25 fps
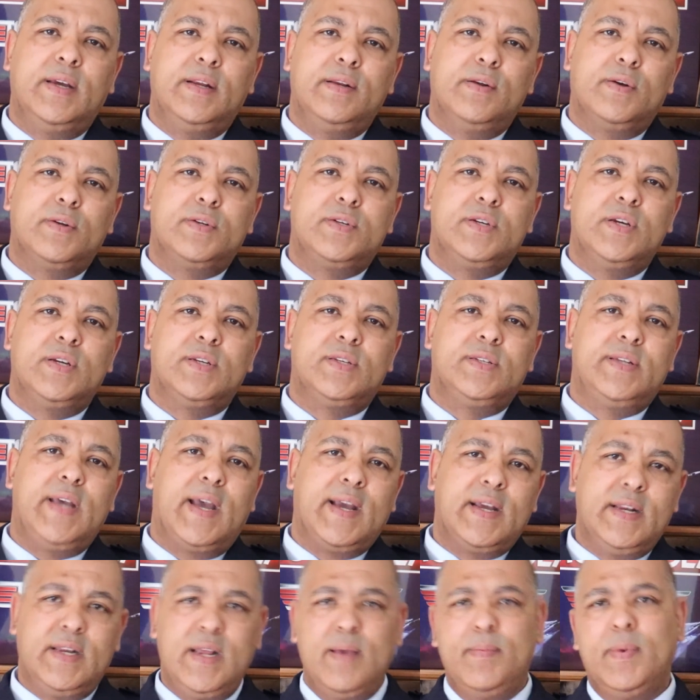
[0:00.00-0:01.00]
and not just
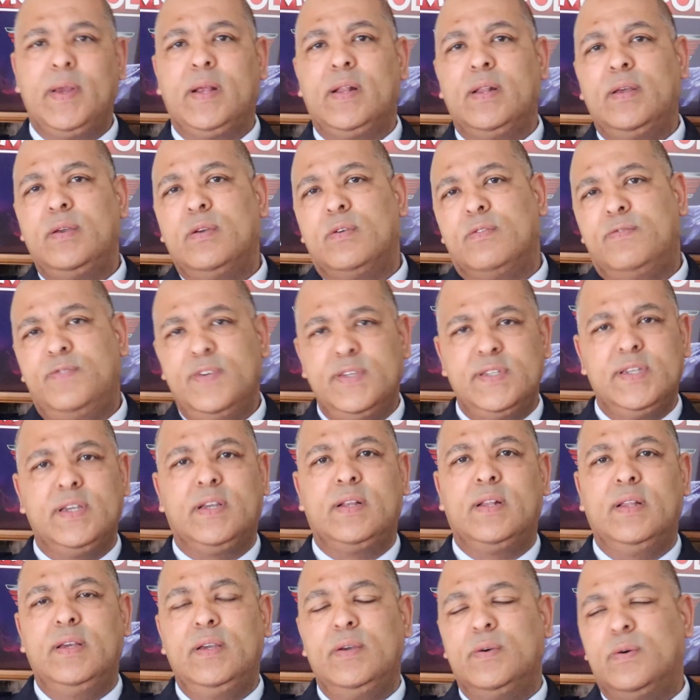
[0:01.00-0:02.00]
academically or
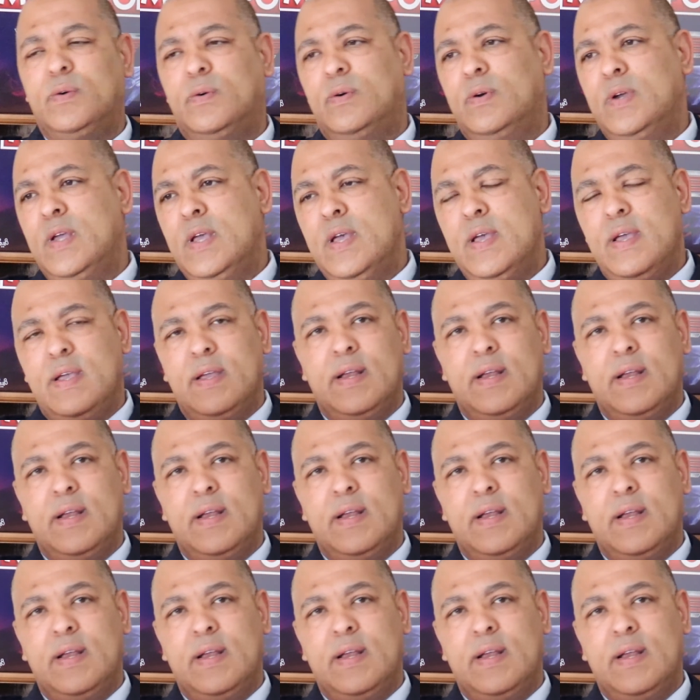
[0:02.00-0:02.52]
physically, or